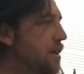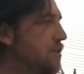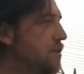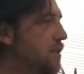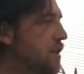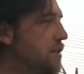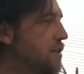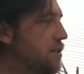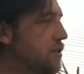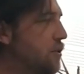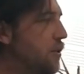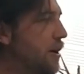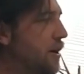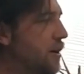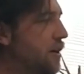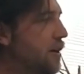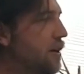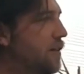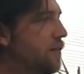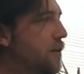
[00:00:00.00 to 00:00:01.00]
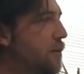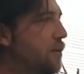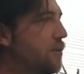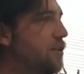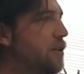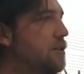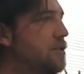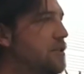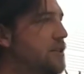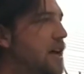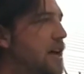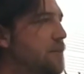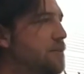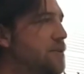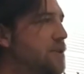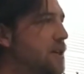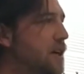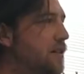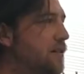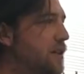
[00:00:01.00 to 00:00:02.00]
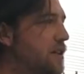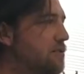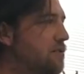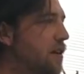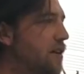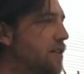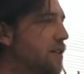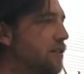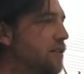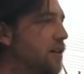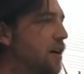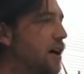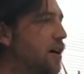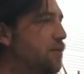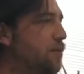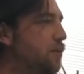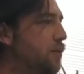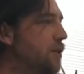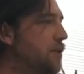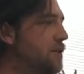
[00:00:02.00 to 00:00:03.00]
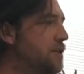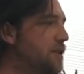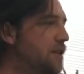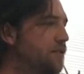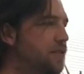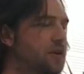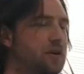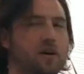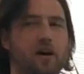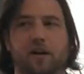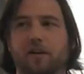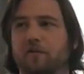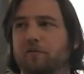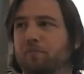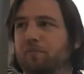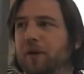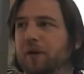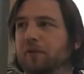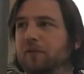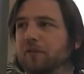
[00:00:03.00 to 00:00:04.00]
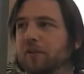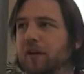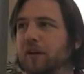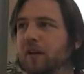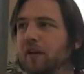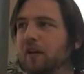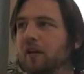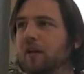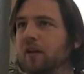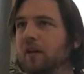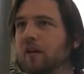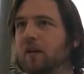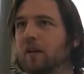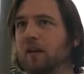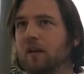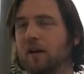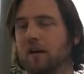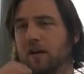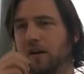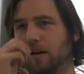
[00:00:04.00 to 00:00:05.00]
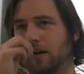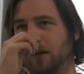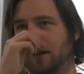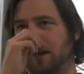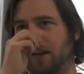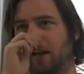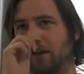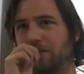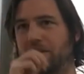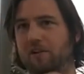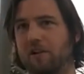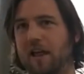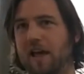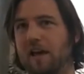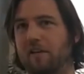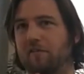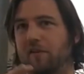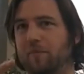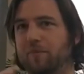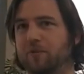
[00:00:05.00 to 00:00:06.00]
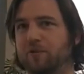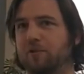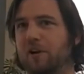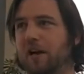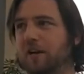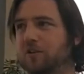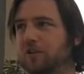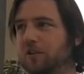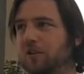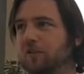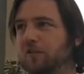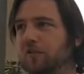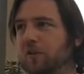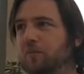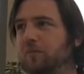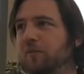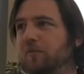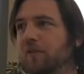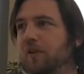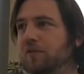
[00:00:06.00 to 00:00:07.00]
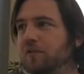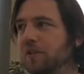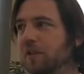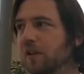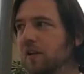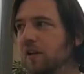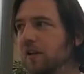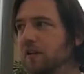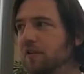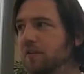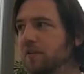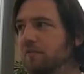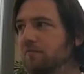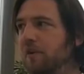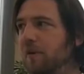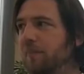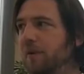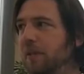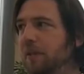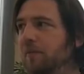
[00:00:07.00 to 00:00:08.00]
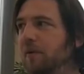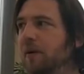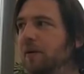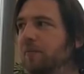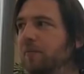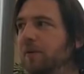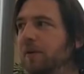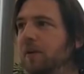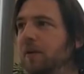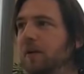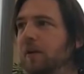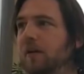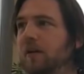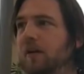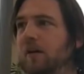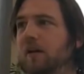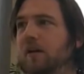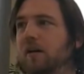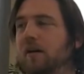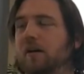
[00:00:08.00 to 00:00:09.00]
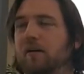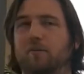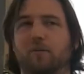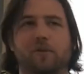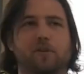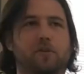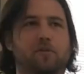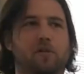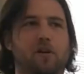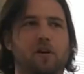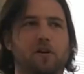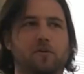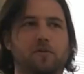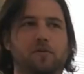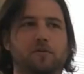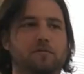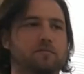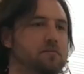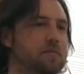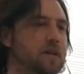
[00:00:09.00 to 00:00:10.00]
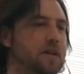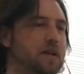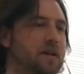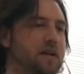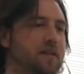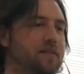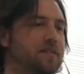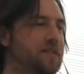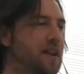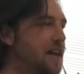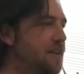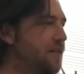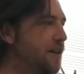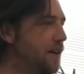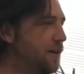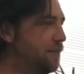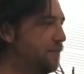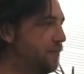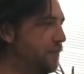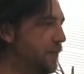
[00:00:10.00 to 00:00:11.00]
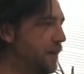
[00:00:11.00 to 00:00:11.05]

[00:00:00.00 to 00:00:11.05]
So this is quite good if you want to use named service rather than typed ones, if you're kind of building another layer abstraction on top of those clients and wrapping them up with your own flavor.